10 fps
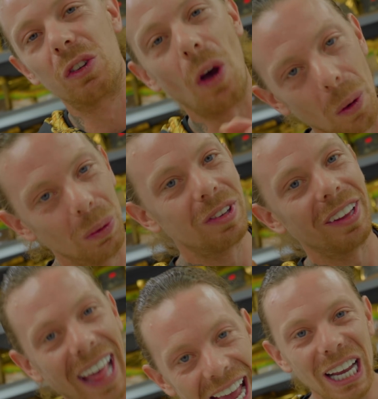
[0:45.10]
So
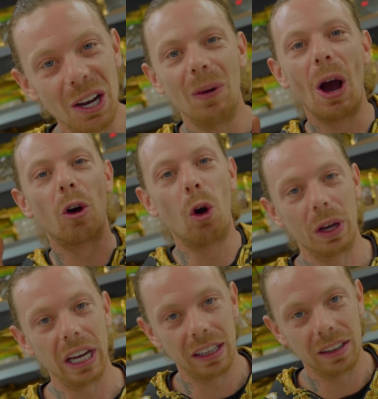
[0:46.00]
today we are
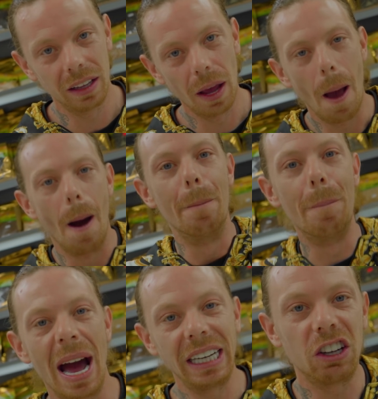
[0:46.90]
cooking
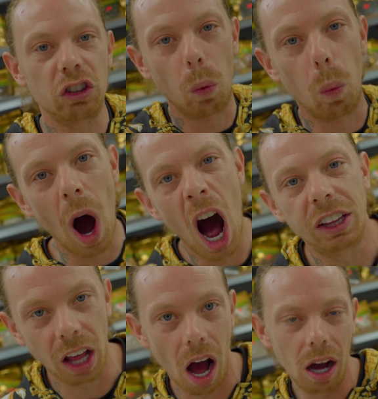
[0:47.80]
Manish
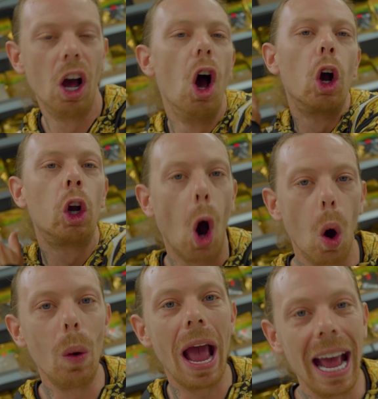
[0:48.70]
water,
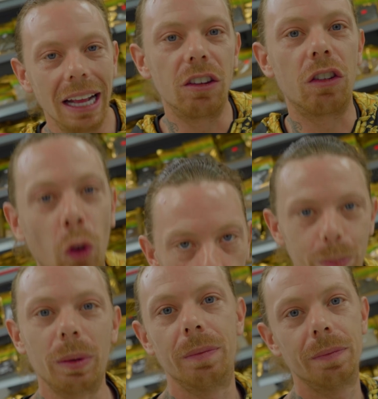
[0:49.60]
goat head
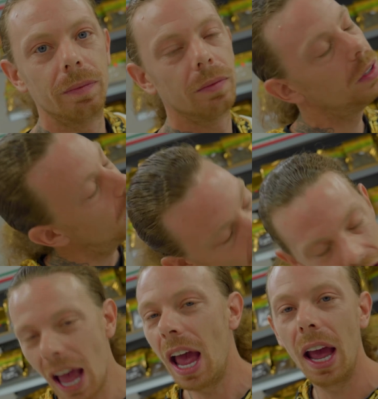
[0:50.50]
soup.
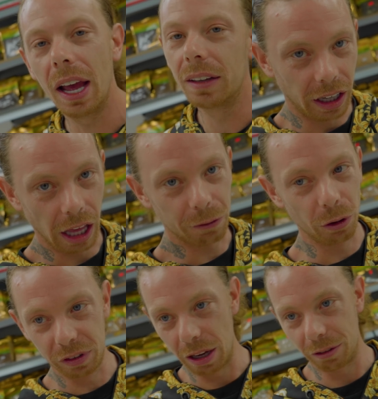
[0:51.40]
Yeah! Connect
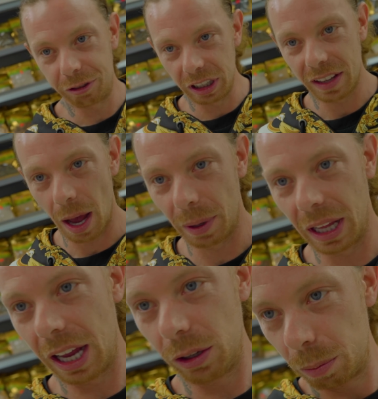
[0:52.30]
4's getting freaked out by
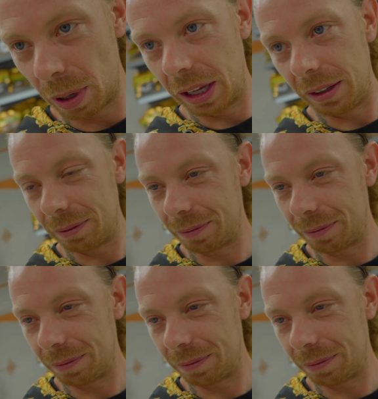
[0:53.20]
the head, look on it.